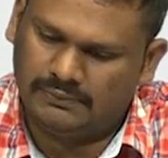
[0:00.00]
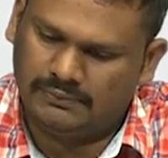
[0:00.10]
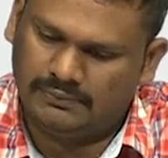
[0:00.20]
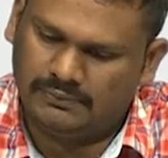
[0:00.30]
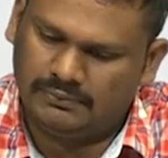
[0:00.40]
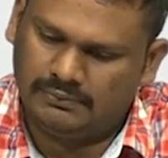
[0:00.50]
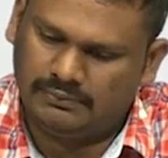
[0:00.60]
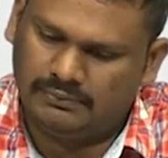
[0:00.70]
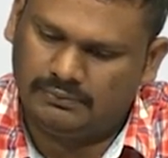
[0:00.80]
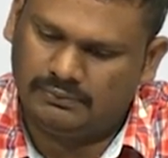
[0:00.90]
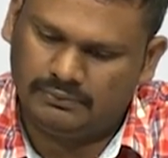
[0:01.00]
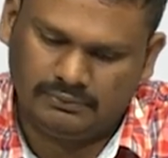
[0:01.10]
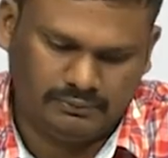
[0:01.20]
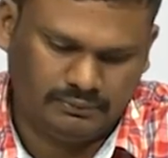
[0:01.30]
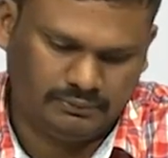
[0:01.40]

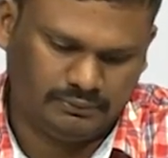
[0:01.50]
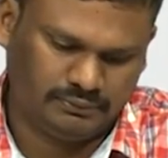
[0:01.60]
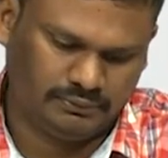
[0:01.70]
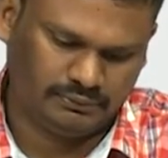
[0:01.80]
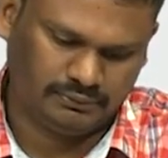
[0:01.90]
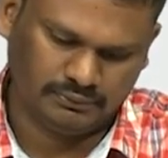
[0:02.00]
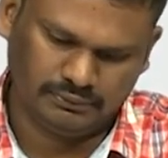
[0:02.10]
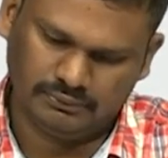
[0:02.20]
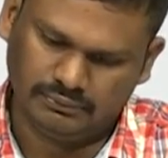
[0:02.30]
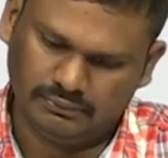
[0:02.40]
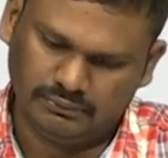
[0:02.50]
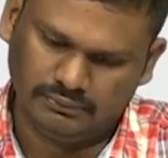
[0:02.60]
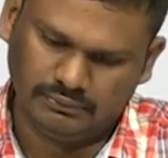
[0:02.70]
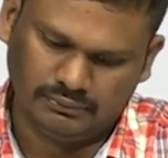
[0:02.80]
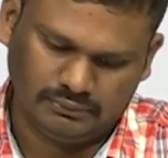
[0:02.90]

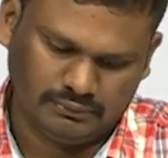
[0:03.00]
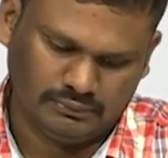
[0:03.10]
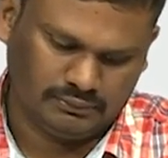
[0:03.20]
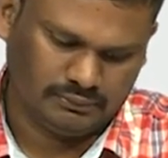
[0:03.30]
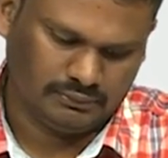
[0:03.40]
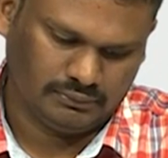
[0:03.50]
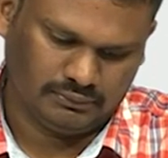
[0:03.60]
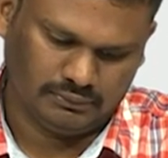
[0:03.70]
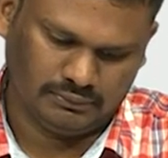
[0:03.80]
(no one is talking)